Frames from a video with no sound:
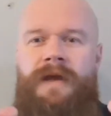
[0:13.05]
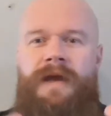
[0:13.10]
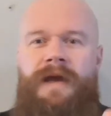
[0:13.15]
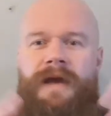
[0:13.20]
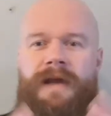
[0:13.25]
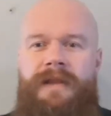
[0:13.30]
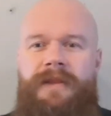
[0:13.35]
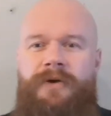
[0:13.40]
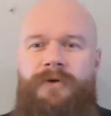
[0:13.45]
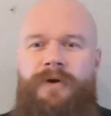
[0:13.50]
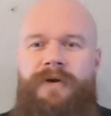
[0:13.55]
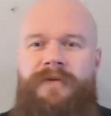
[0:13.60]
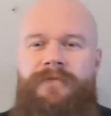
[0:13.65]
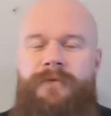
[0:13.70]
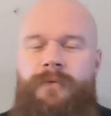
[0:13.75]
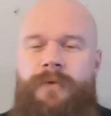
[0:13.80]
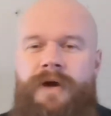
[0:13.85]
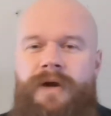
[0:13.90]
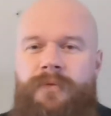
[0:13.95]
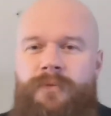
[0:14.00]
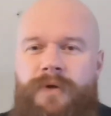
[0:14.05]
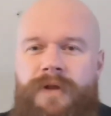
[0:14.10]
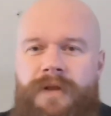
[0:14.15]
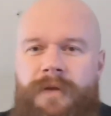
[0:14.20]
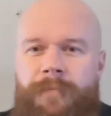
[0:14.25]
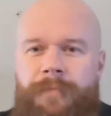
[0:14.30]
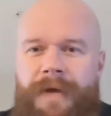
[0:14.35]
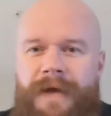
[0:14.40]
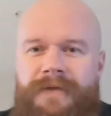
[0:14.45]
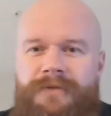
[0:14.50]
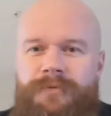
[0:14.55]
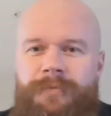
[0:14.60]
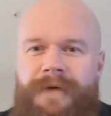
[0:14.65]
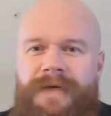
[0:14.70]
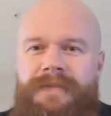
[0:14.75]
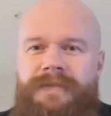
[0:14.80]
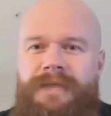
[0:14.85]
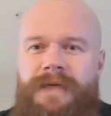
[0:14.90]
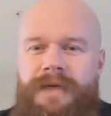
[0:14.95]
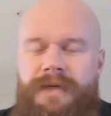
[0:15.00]
Hello everyone, welcome back to
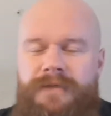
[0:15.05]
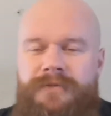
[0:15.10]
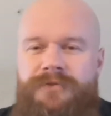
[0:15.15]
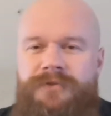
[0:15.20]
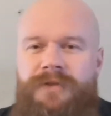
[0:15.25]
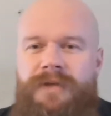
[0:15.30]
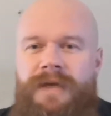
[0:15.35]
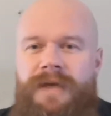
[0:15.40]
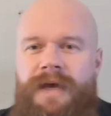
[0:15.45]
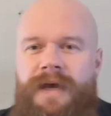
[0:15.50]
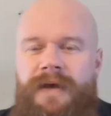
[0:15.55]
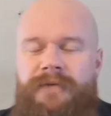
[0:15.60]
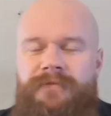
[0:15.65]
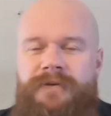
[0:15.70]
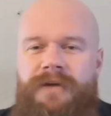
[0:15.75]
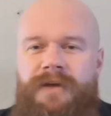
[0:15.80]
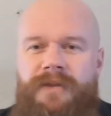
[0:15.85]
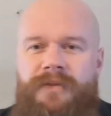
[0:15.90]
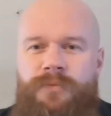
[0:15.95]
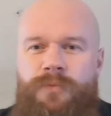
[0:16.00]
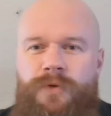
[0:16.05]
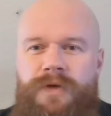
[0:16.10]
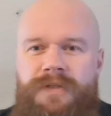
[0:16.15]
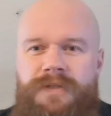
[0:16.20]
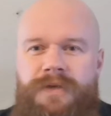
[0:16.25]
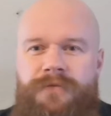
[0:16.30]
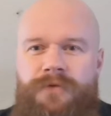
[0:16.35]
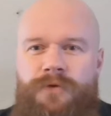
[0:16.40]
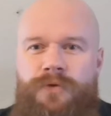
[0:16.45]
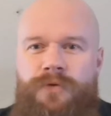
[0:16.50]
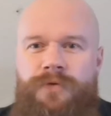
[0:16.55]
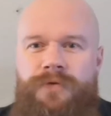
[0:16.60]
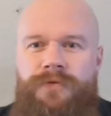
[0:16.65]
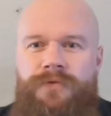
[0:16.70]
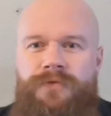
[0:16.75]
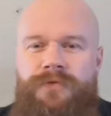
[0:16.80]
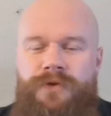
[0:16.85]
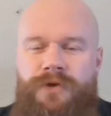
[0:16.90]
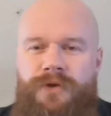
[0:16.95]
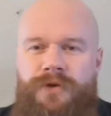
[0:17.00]
my channel. Today I have another whiskey review
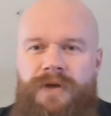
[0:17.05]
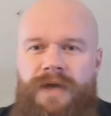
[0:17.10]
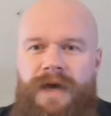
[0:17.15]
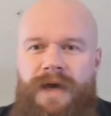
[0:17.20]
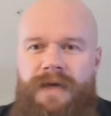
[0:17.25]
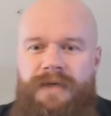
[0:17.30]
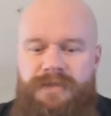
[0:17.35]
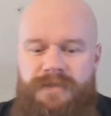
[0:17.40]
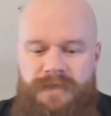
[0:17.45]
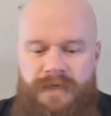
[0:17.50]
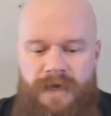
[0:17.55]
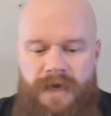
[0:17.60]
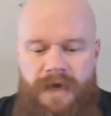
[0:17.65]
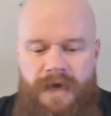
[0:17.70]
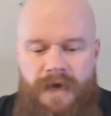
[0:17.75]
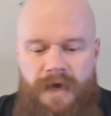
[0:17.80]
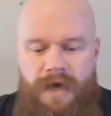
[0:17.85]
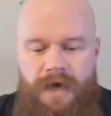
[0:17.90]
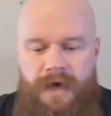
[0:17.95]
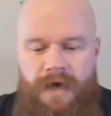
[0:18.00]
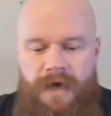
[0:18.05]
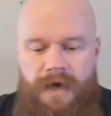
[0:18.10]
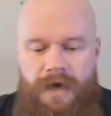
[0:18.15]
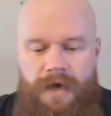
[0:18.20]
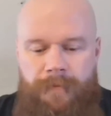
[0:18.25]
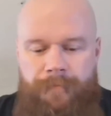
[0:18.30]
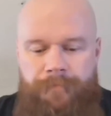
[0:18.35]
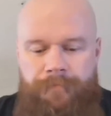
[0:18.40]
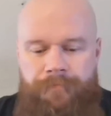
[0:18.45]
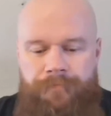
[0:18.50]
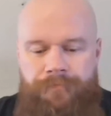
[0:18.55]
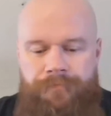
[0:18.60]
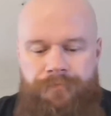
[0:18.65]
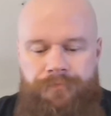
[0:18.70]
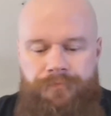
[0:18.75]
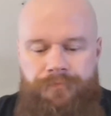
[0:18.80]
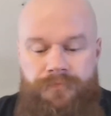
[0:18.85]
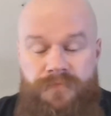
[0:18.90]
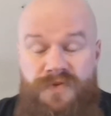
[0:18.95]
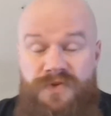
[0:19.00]
for you guys.
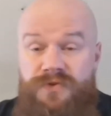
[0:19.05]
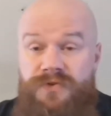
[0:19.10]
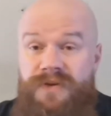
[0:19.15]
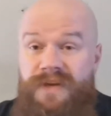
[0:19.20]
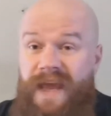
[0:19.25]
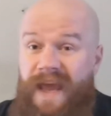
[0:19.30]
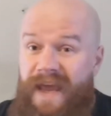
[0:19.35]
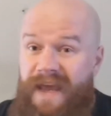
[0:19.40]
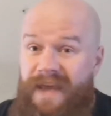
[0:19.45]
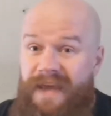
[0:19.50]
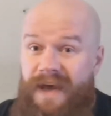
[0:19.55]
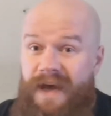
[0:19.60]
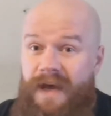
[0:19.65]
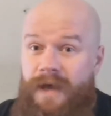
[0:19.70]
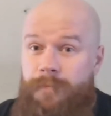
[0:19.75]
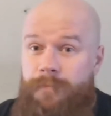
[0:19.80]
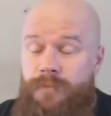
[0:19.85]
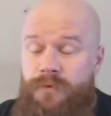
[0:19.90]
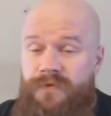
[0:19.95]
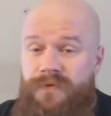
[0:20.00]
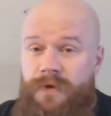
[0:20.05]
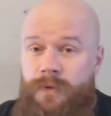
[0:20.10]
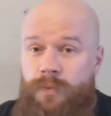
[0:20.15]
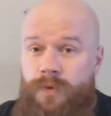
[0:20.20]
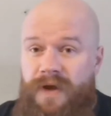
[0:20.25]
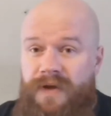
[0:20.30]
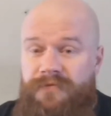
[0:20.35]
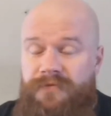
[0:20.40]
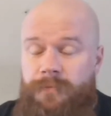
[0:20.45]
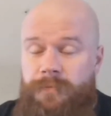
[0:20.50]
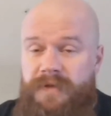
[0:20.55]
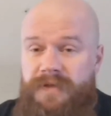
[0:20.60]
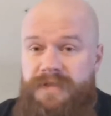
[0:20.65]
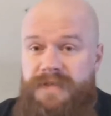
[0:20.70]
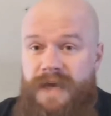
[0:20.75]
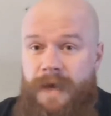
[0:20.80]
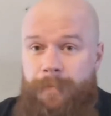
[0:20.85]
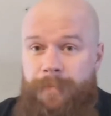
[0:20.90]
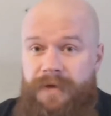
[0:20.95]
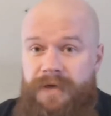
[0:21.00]
Today I am moving away from the
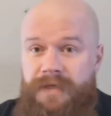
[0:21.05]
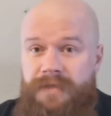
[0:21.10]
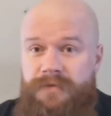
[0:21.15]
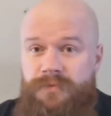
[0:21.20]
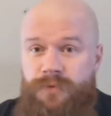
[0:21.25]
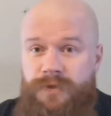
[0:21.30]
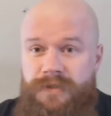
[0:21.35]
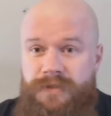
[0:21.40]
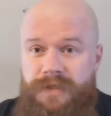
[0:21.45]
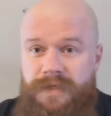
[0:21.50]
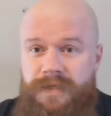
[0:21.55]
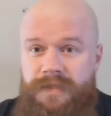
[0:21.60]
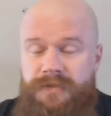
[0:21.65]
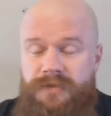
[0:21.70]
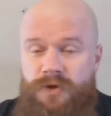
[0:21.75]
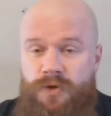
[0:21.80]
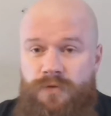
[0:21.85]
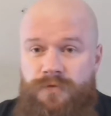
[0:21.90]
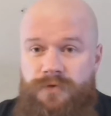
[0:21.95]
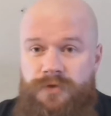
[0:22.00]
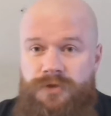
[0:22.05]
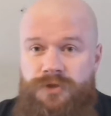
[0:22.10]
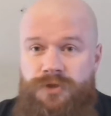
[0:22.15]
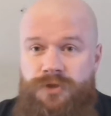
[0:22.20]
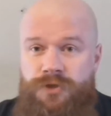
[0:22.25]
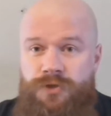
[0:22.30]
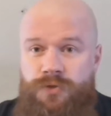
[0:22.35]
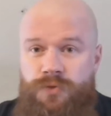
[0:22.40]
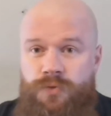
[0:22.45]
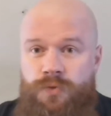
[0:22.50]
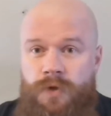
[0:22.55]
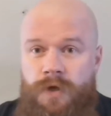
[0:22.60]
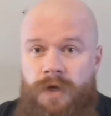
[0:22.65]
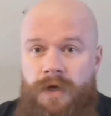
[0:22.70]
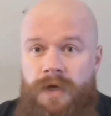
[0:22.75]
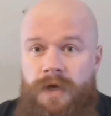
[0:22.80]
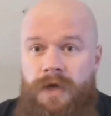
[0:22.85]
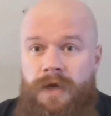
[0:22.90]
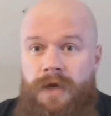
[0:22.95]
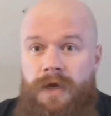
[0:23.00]
Japanese whiskeys over to
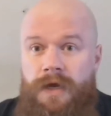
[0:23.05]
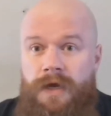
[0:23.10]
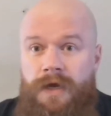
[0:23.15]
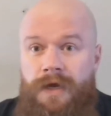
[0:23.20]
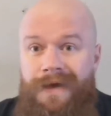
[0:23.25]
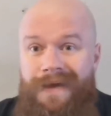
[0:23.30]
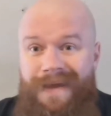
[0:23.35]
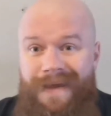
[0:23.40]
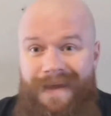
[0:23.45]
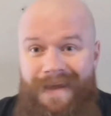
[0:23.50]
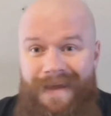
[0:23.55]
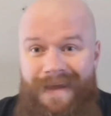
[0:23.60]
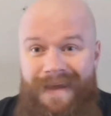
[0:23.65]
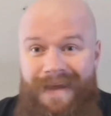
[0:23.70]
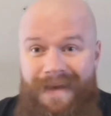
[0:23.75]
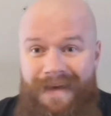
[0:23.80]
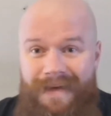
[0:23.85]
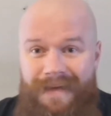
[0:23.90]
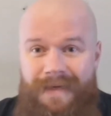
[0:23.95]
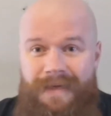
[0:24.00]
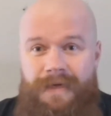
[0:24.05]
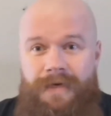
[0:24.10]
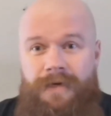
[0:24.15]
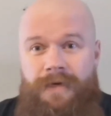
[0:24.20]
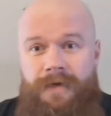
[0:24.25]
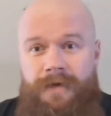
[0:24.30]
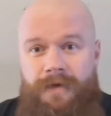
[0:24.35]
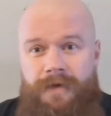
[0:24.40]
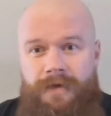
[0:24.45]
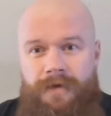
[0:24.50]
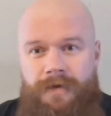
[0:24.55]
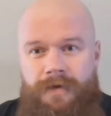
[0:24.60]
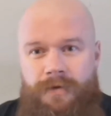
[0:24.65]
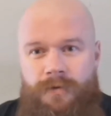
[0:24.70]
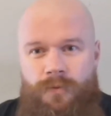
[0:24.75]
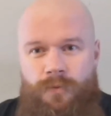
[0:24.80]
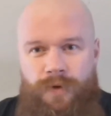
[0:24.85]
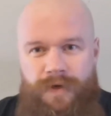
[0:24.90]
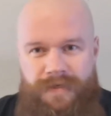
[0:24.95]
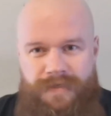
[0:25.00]
Indian
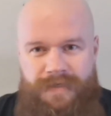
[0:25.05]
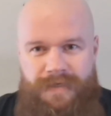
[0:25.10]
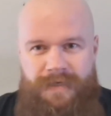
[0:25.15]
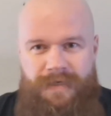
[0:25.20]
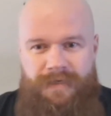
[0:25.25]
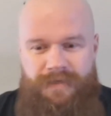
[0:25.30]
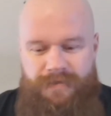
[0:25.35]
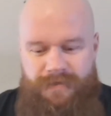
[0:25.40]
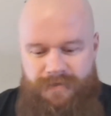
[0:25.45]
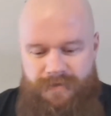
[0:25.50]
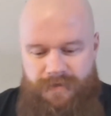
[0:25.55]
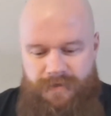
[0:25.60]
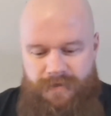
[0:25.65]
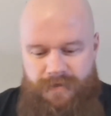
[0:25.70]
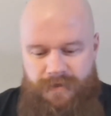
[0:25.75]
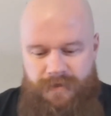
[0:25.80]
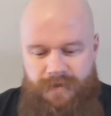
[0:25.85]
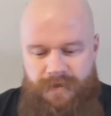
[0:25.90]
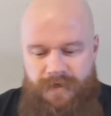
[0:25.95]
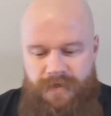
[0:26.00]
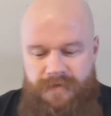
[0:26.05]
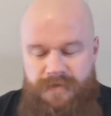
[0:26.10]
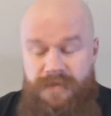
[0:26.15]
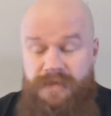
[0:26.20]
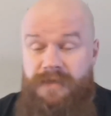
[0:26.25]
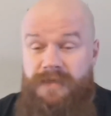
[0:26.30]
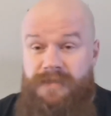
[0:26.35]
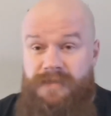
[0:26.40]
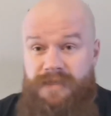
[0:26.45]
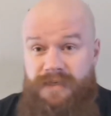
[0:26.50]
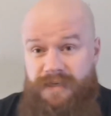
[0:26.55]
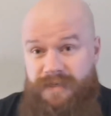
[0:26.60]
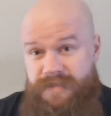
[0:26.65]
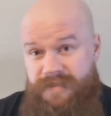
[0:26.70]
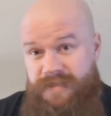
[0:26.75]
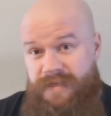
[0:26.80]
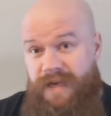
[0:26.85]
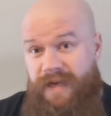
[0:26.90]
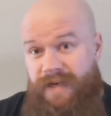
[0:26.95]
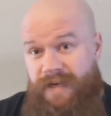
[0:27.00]
whiskeys. This is
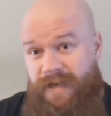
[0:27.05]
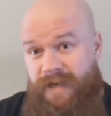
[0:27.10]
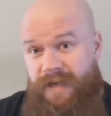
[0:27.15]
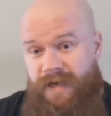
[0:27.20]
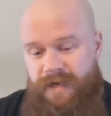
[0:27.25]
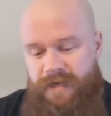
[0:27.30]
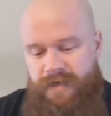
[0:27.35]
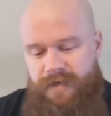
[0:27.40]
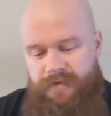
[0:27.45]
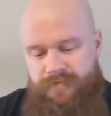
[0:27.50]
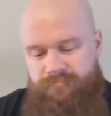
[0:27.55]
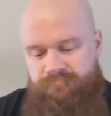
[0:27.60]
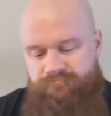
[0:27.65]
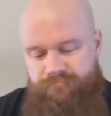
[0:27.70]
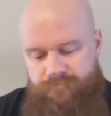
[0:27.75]
exciting. I